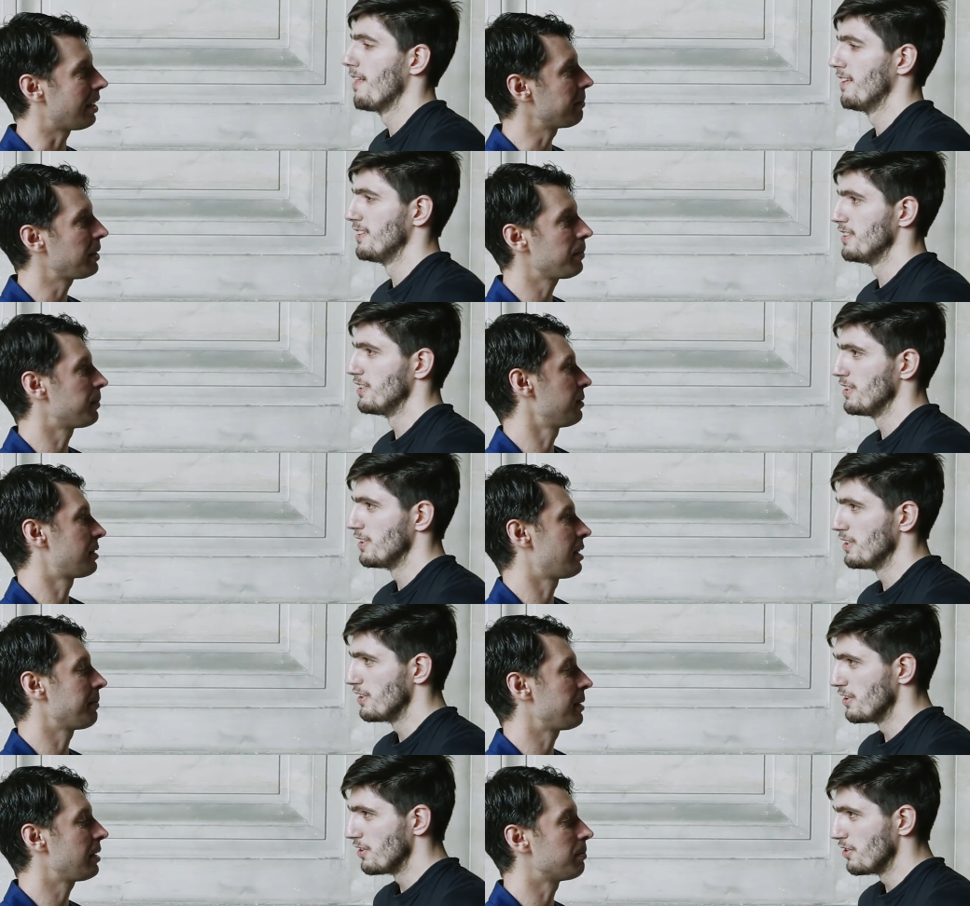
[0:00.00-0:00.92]
Speaker 1: tell me,
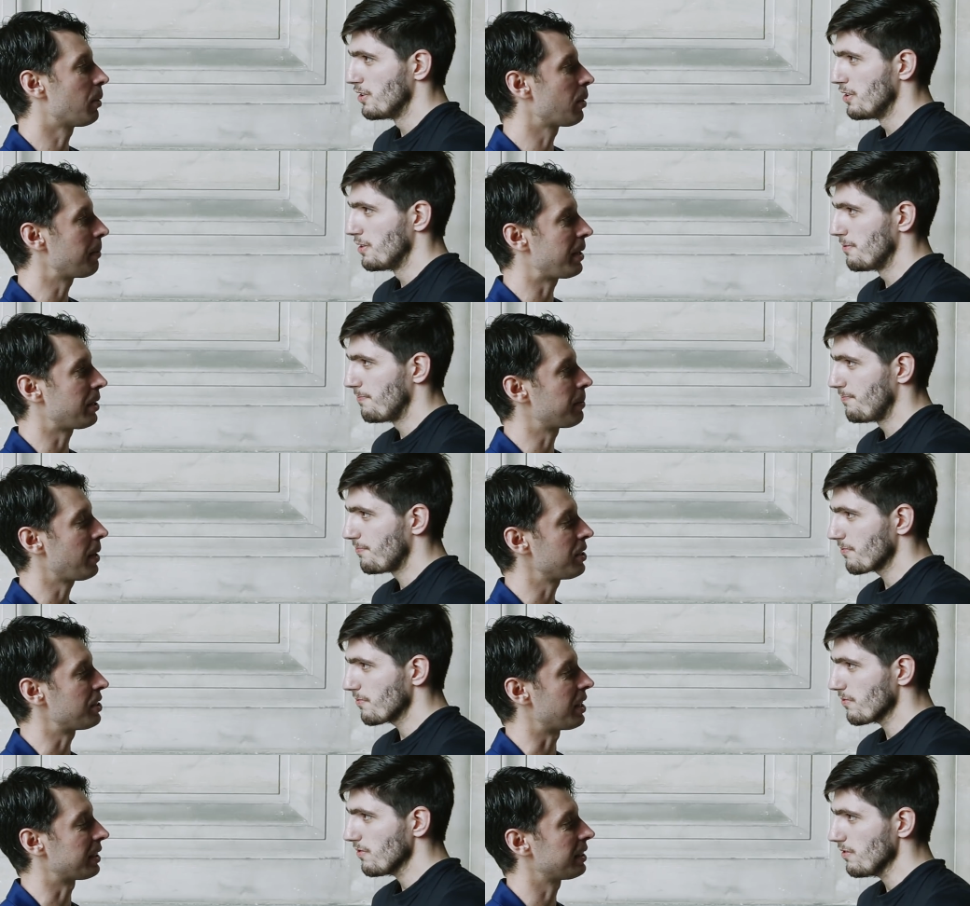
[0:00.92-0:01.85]
tell me more about your
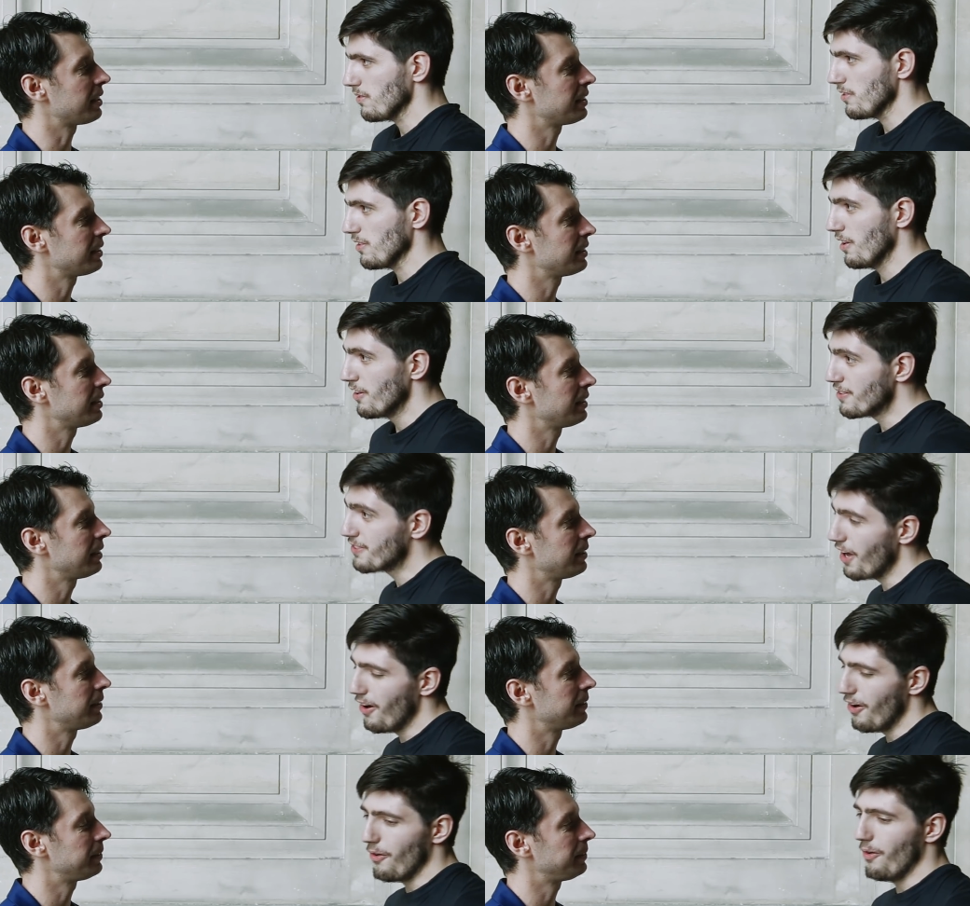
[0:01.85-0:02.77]
project.
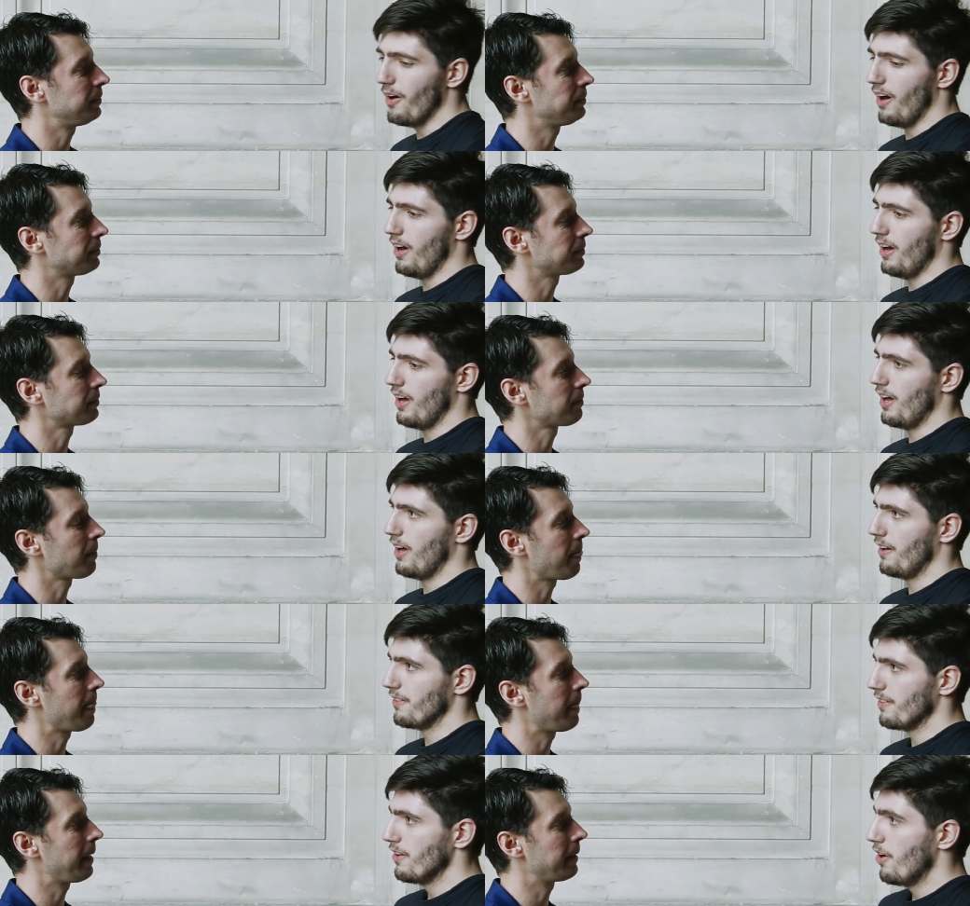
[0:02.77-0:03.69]
Speaker 2: So
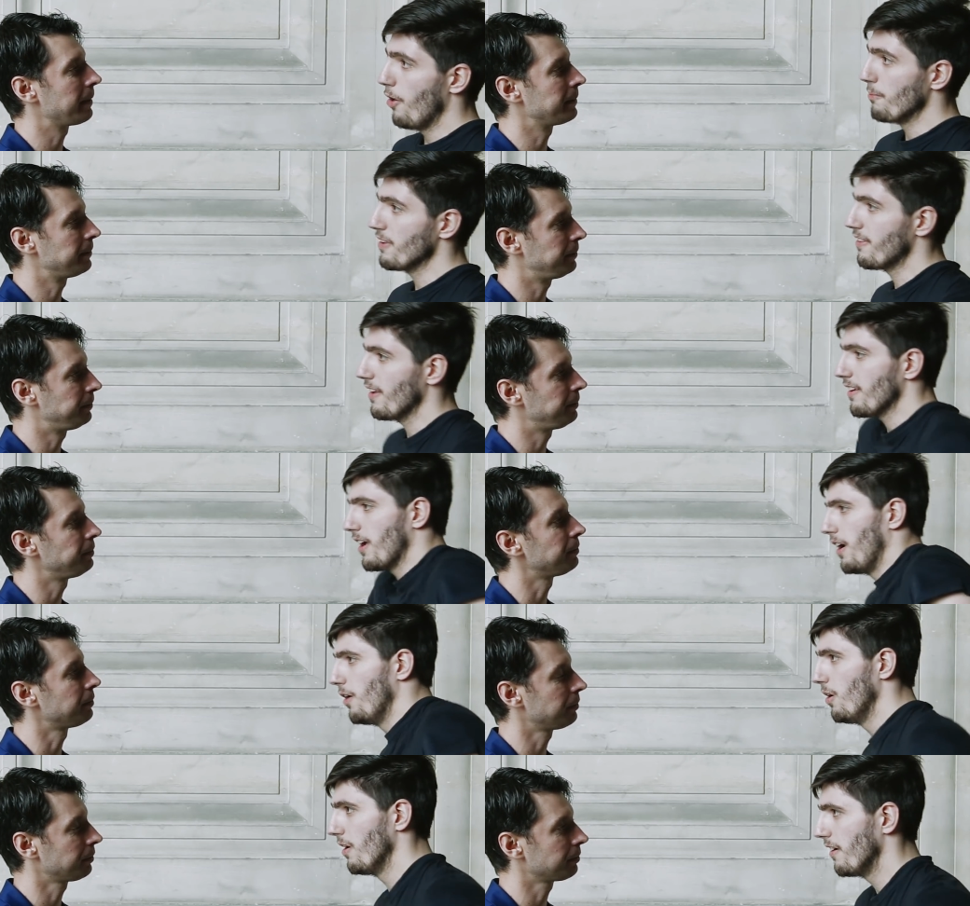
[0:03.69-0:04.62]
uh, Omise
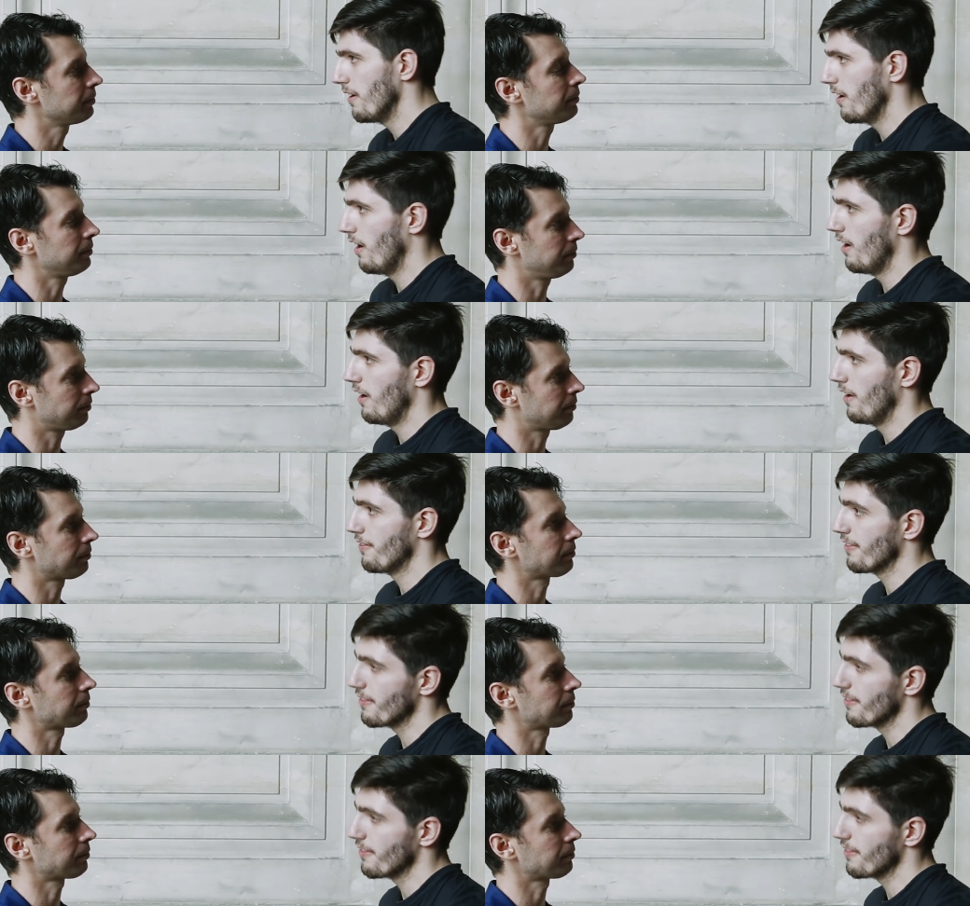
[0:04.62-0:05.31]
Go, it, uh,